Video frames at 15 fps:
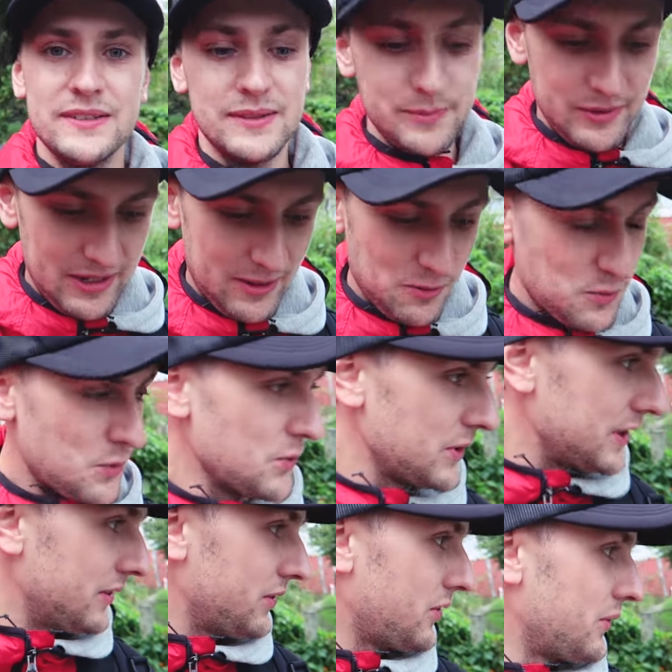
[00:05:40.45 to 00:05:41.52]
I'm now
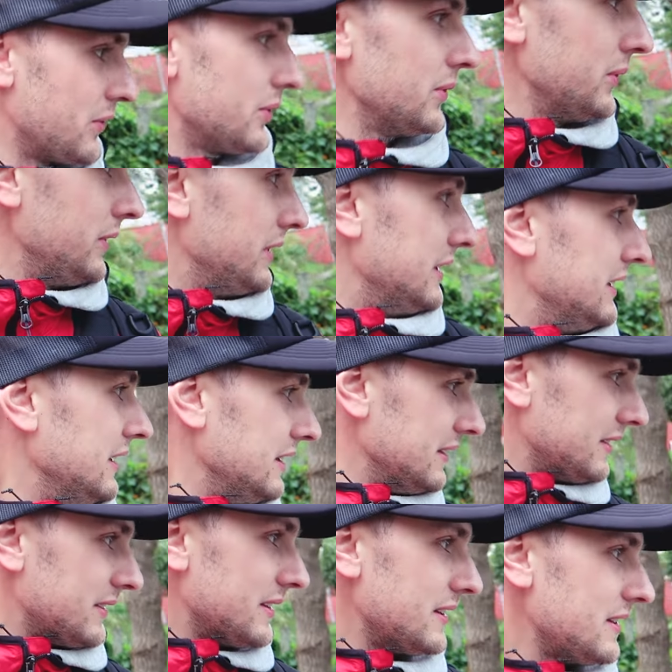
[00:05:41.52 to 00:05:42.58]
walking through
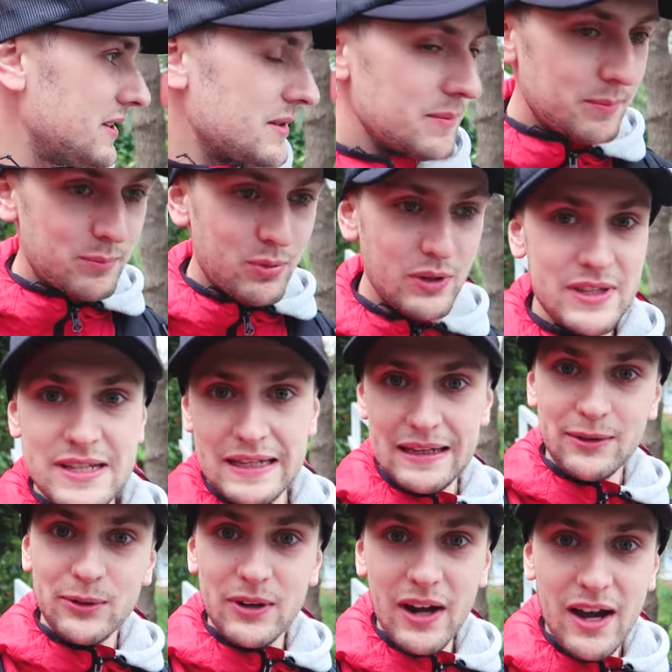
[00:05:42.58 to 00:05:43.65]
these pretty
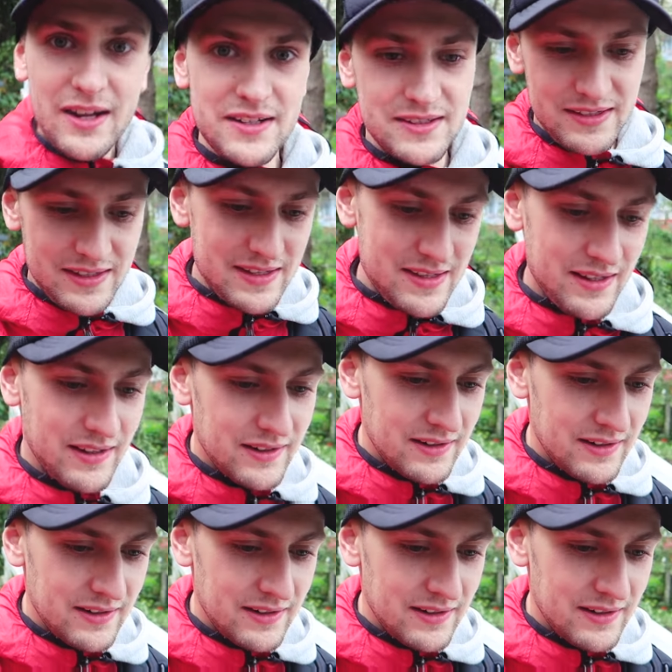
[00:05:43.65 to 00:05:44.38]
little gardens.